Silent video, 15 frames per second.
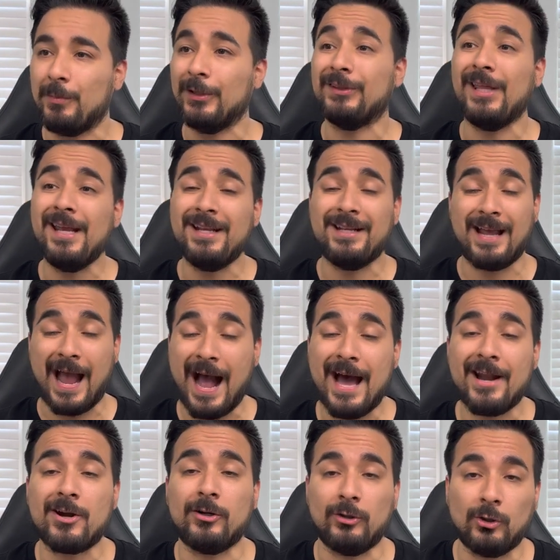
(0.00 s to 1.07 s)
but they
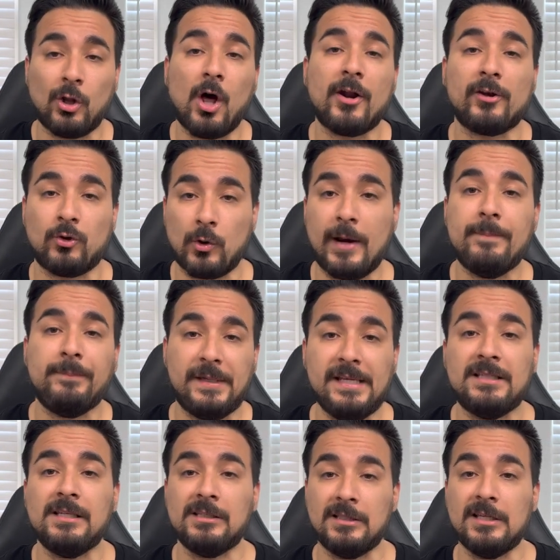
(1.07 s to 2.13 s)
added a lot of great
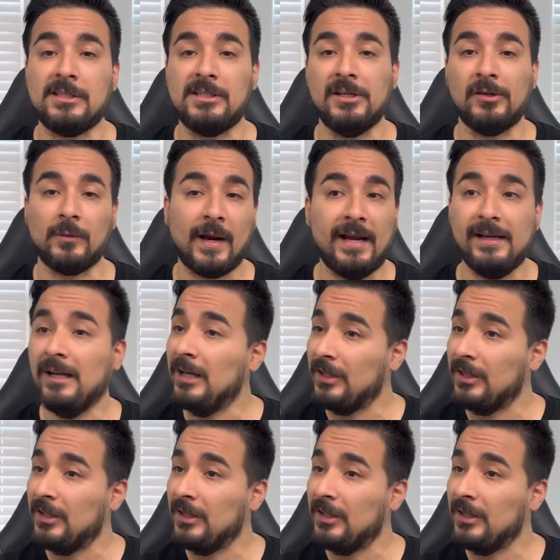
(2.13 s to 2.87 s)
pieces this year, right?